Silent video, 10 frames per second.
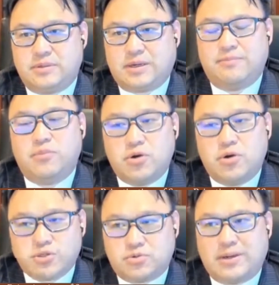
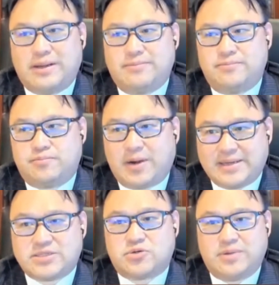commercial and
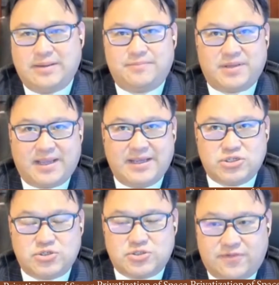practical
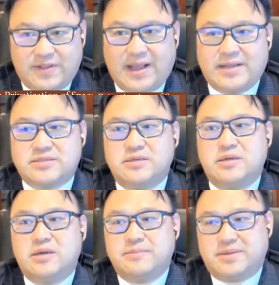implications of that,
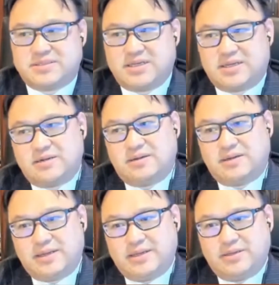
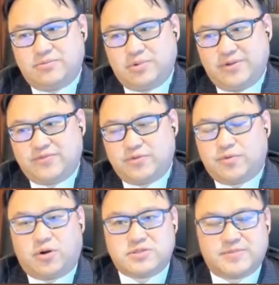particularly with the
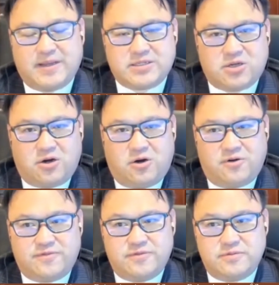prospect
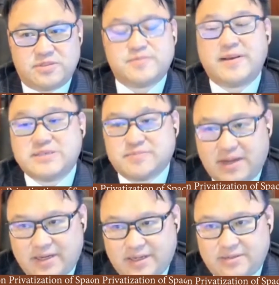of space
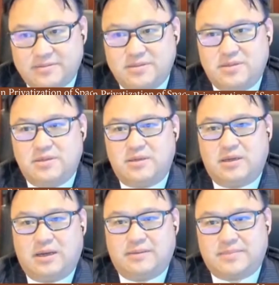mining
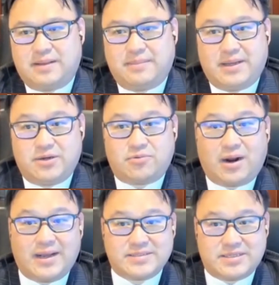that may
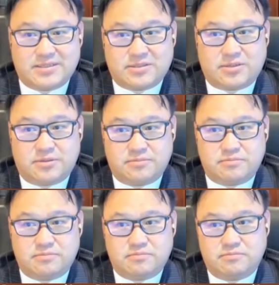arise in the
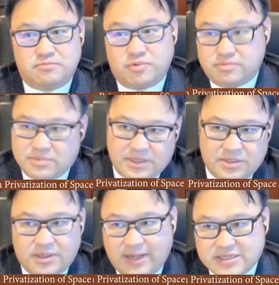
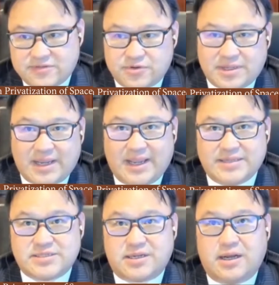next few
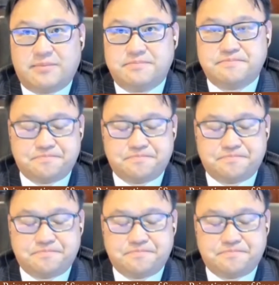decades to come.